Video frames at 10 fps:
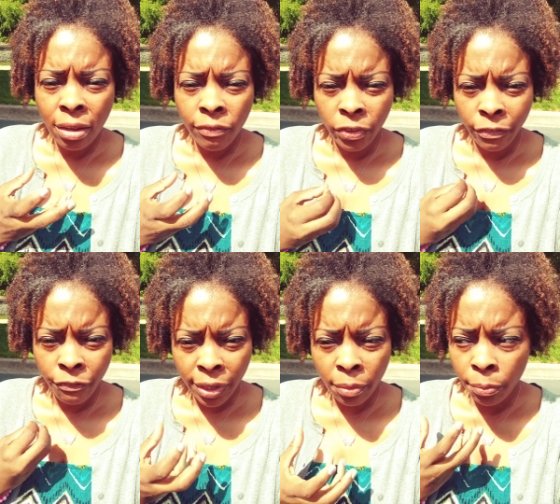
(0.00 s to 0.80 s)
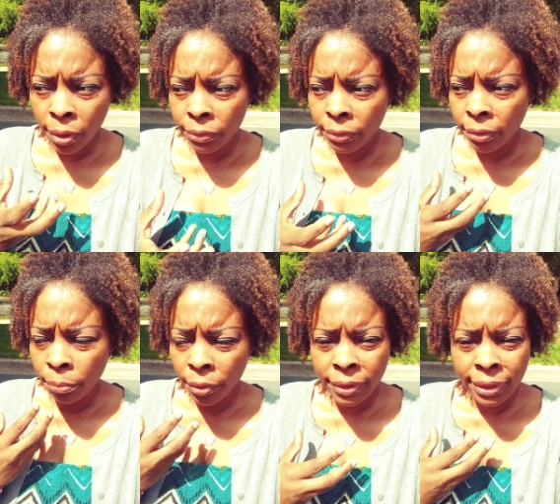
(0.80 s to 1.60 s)
for your fellow
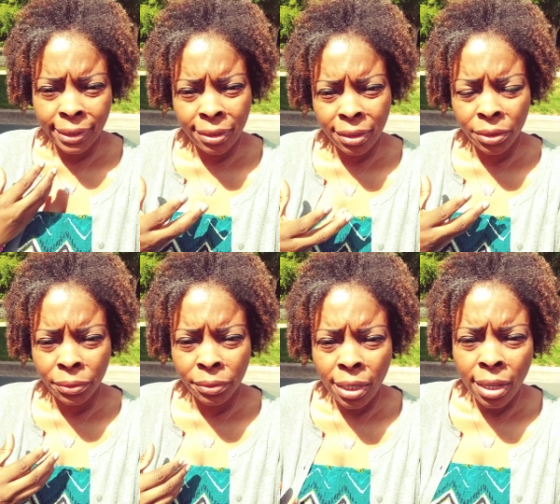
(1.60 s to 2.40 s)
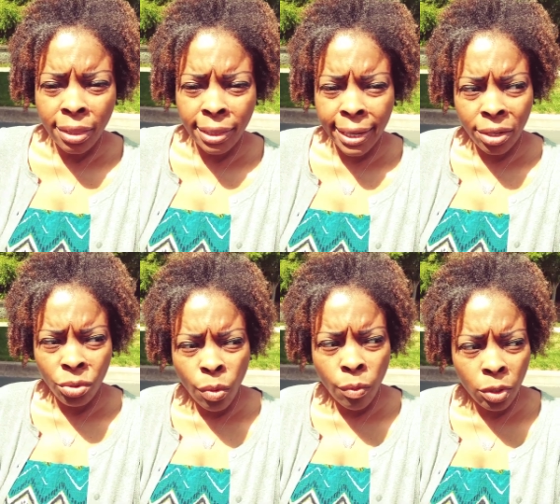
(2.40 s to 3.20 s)
brothers and sisters, that
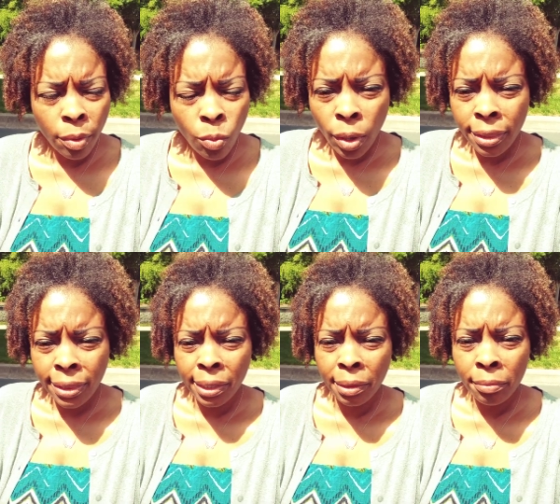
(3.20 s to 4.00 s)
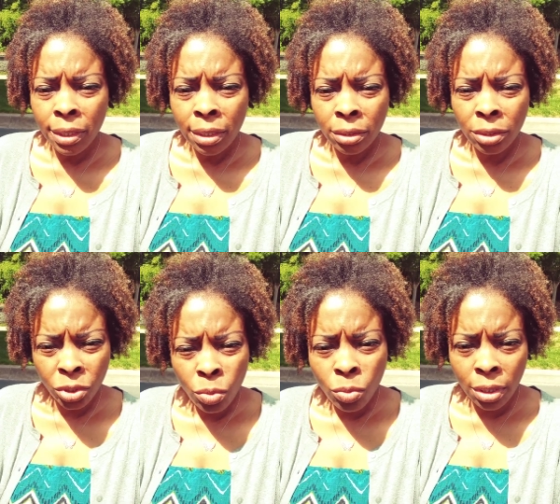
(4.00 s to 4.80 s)
you will want them to
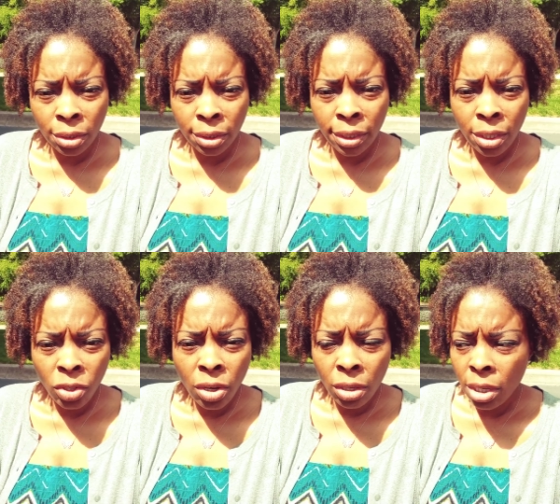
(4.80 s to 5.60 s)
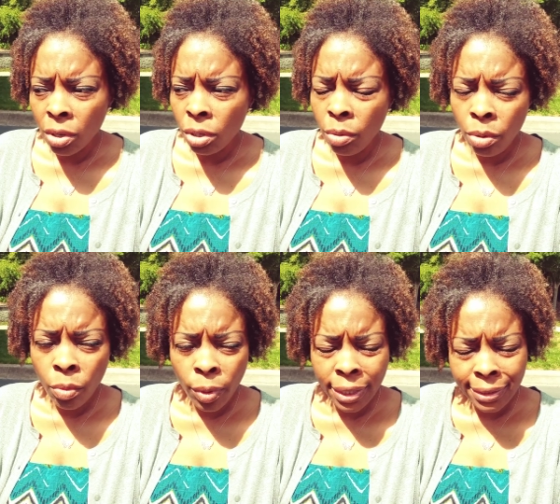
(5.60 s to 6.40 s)
do good. You
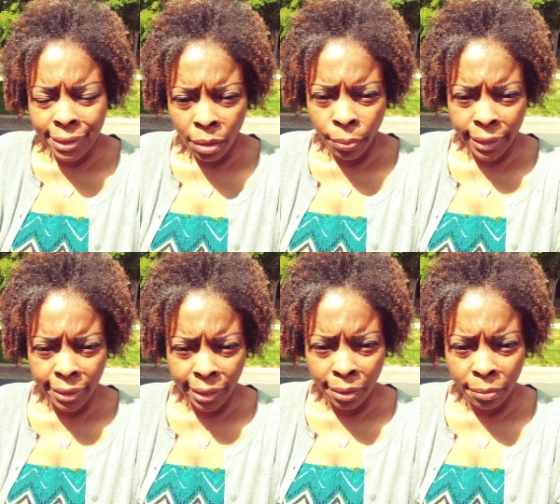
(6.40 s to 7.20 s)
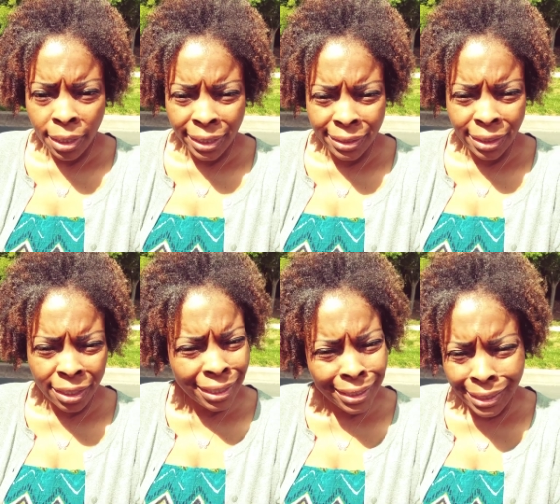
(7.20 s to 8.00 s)
will want to celebrate them instead
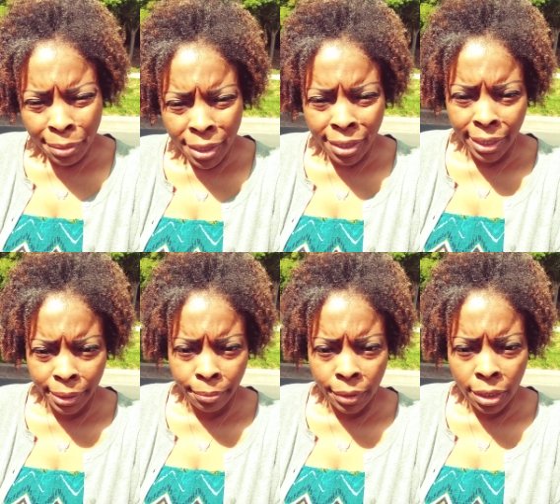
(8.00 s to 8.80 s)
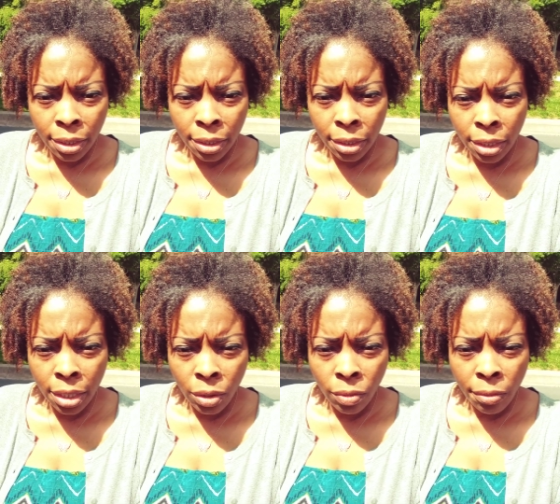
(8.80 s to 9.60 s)
of condemning them.
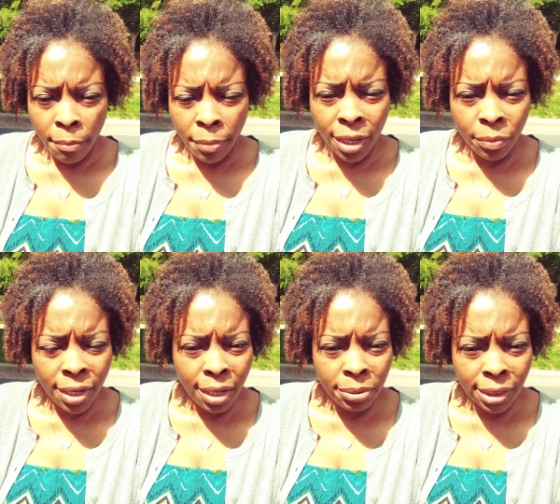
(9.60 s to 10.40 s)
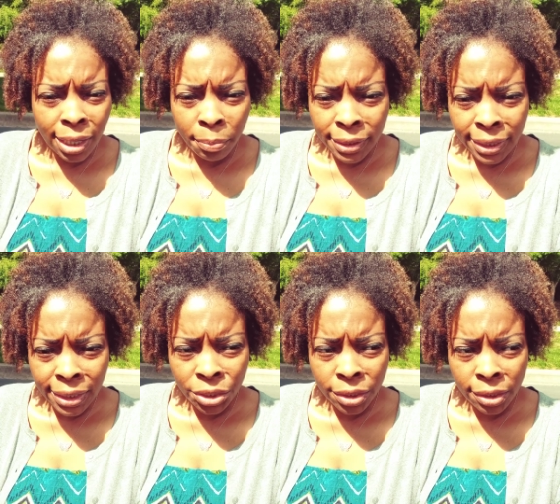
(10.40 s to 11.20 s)
Because when it comes to
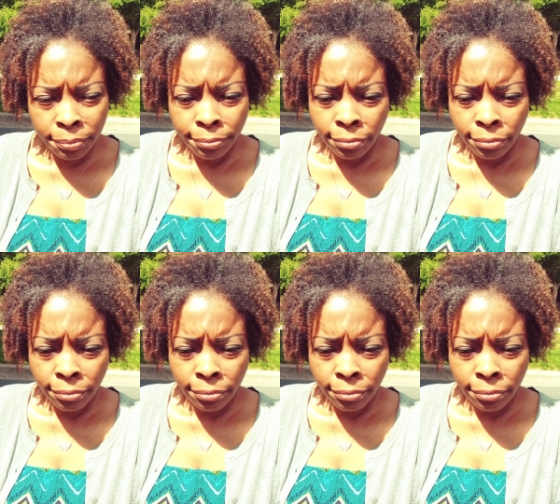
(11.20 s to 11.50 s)
competition,